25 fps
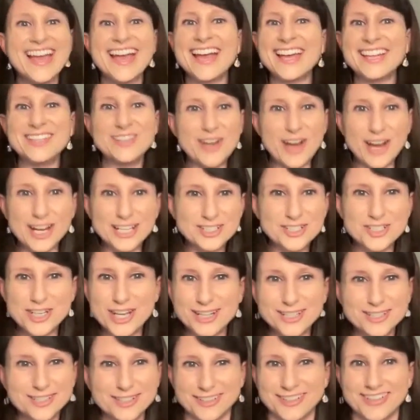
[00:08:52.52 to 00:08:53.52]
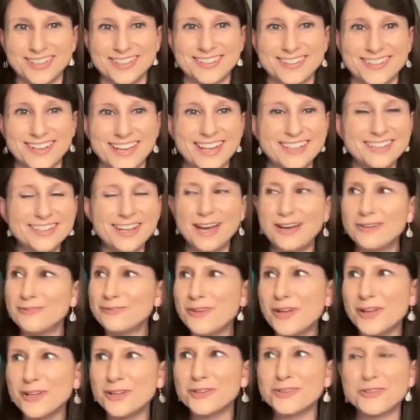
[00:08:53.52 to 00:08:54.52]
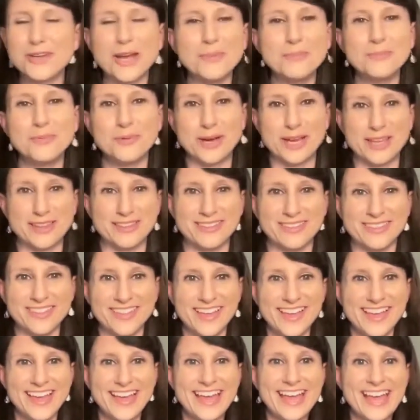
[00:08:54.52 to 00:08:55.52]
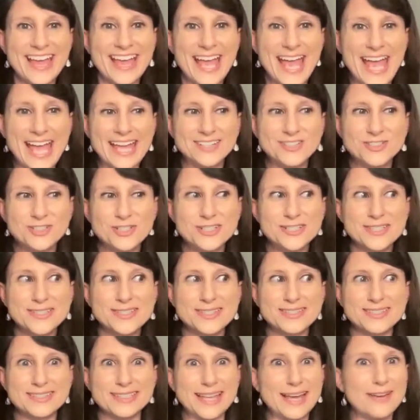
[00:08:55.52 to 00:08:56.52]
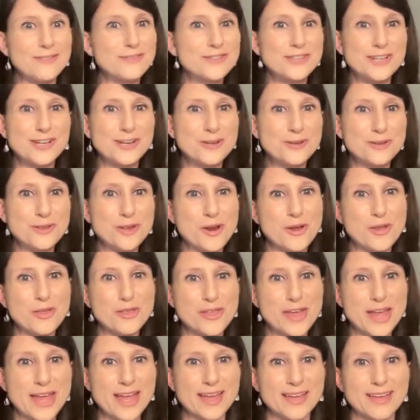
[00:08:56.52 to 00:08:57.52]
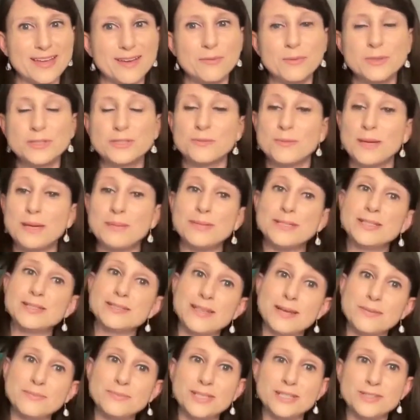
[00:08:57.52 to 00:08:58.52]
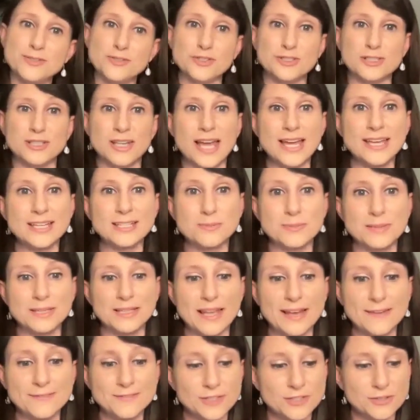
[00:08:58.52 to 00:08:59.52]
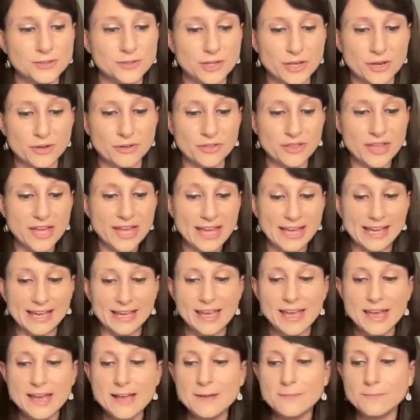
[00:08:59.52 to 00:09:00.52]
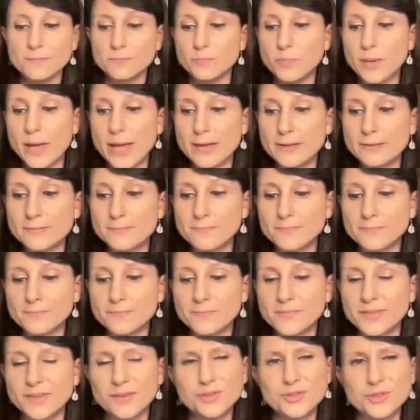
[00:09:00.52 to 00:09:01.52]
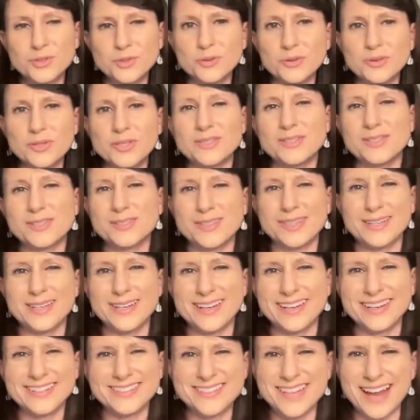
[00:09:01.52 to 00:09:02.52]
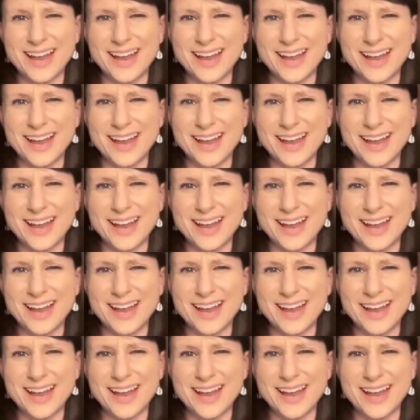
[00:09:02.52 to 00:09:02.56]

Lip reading: and not checked on and not followed up with, and just left to do their thing, which maybe some teachers like to be left to do their thing. But the truth is that it